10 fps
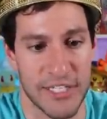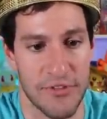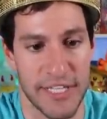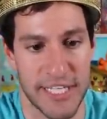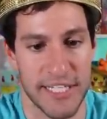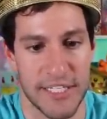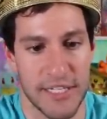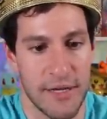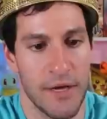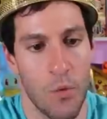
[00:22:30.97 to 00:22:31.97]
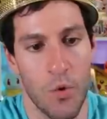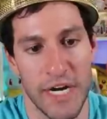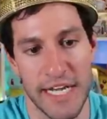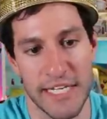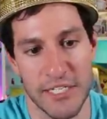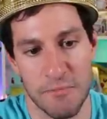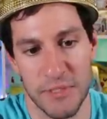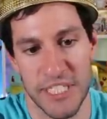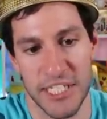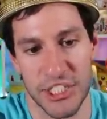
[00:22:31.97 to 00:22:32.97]
So this is what is
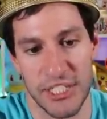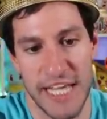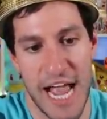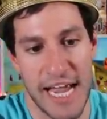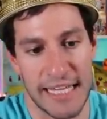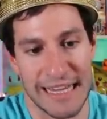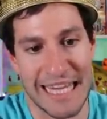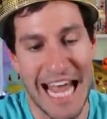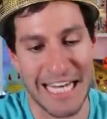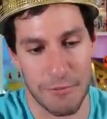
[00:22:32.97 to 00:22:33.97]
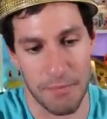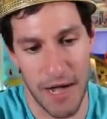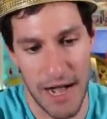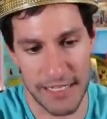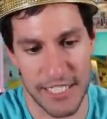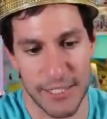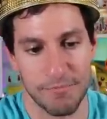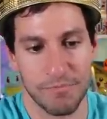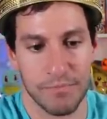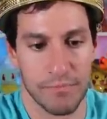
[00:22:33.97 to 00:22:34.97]
potentially a light box.
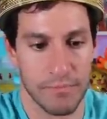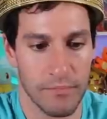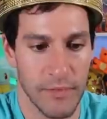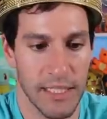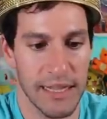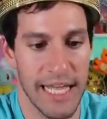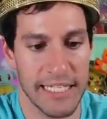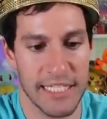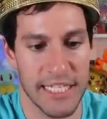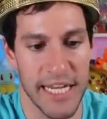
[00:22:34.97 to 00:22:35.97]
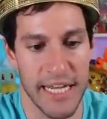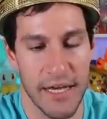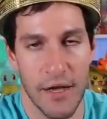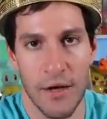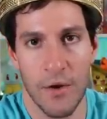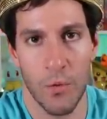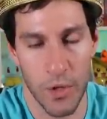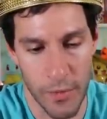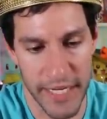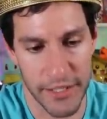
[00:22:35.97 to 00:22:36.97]
Let's see
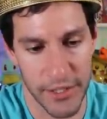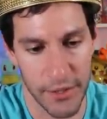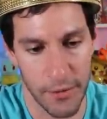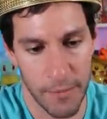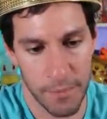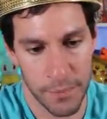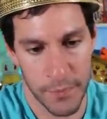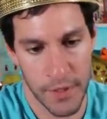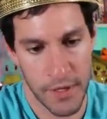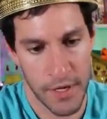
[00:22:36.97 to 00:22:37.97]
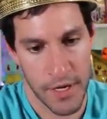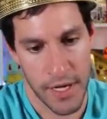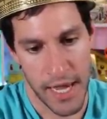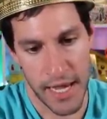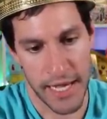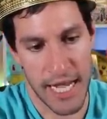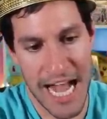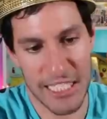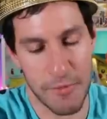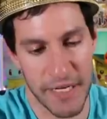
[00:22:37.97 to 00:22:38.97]
what we can do. A
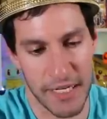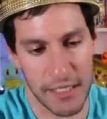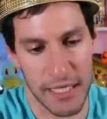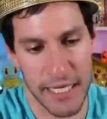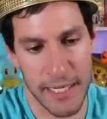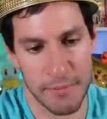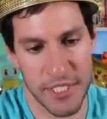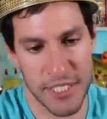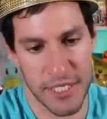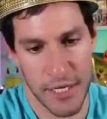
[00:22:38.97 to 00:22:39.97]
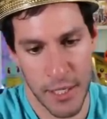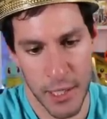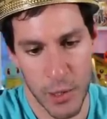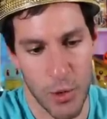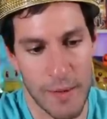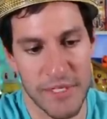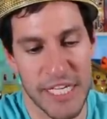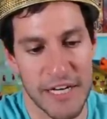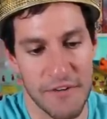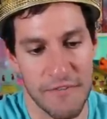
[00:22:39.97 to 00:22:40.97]
Cosmic Eclipse,
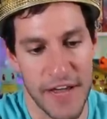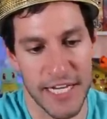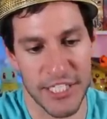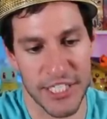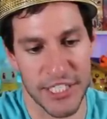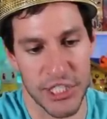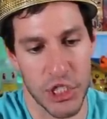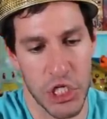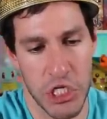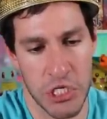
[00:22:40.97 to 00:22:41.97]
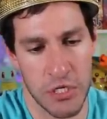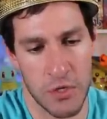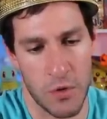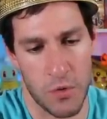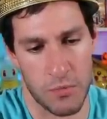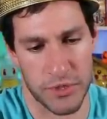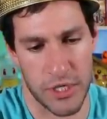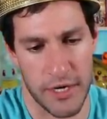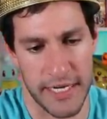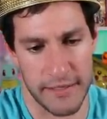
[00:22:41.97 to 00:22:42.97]
Crimson Invasion. Oh,
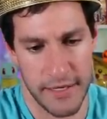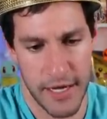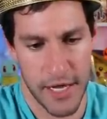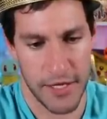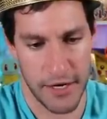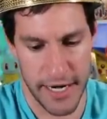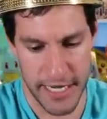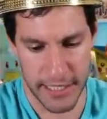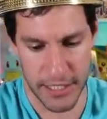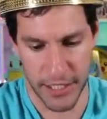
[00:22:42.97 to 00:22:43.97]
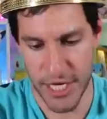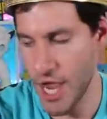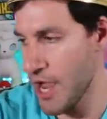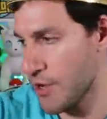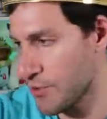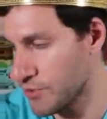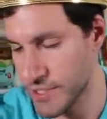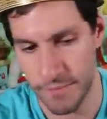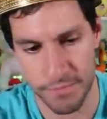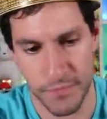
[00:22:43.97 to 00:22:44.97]
sorry. There is the
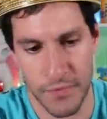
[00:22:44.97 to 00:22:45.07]
code.